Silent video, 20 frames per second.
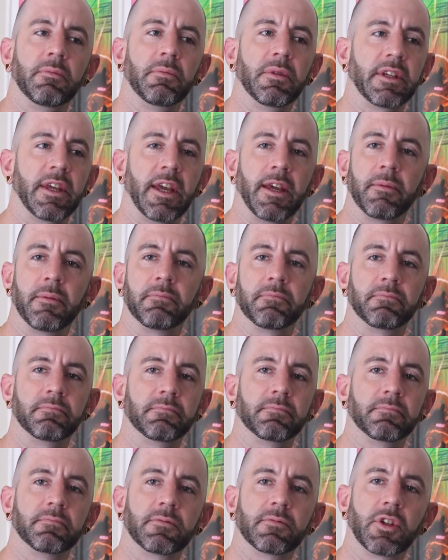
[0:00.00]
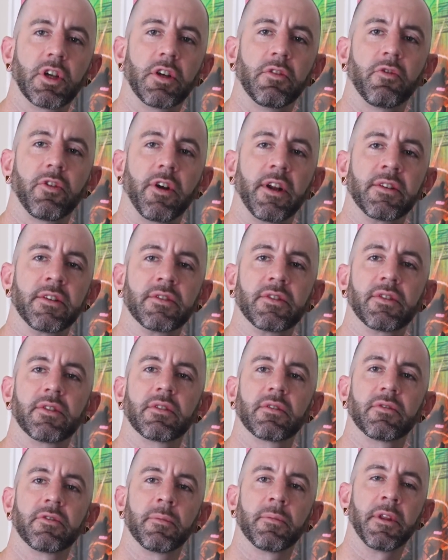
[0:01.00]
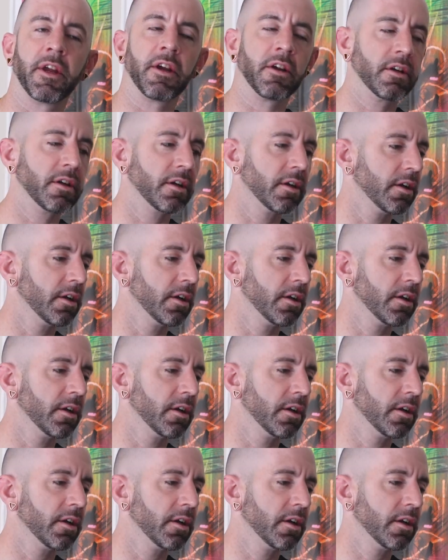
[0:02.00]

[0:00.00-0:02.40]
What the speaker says: became good friends from there.